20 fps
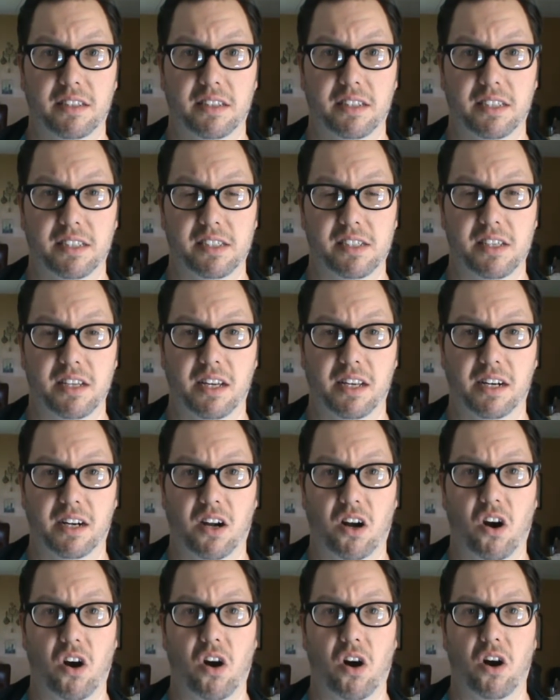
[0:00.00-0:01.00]
It's not a
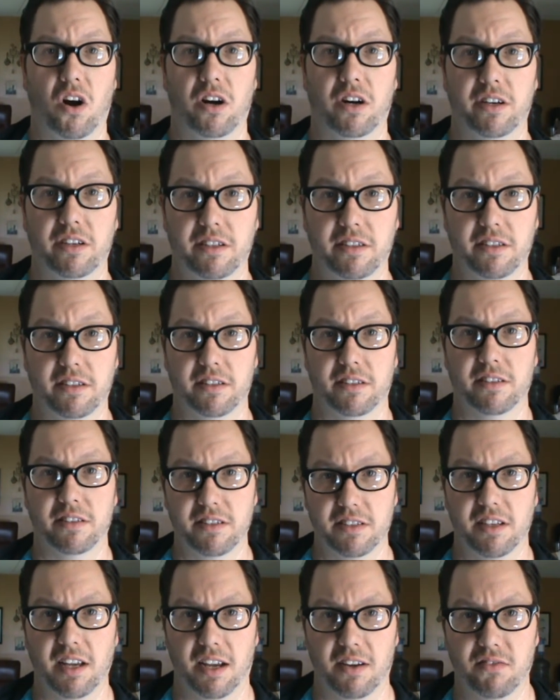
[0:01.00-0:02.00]
hard
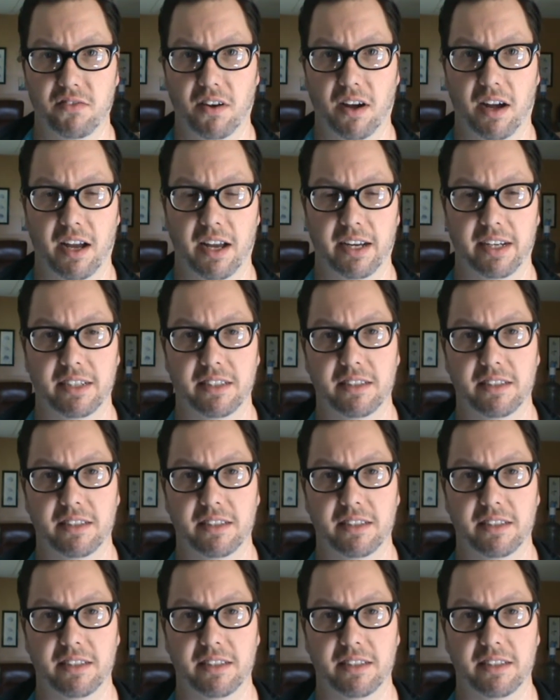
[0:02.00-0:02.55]
sci-fi.